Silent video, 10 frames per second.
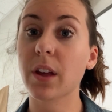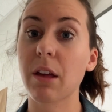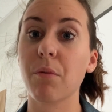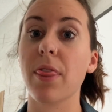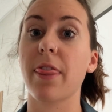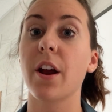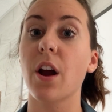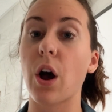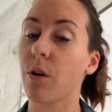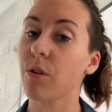came up with
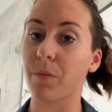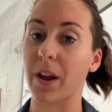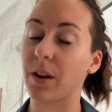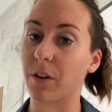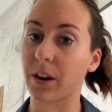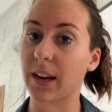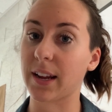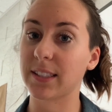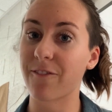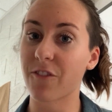their own way to
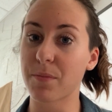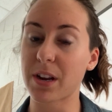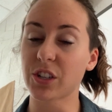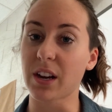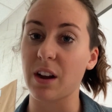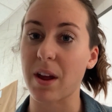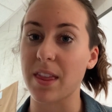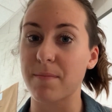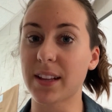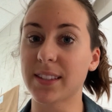organize information in a way
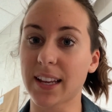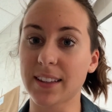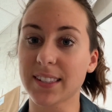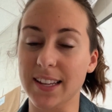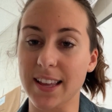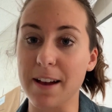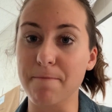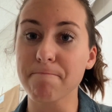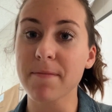that made sense to them.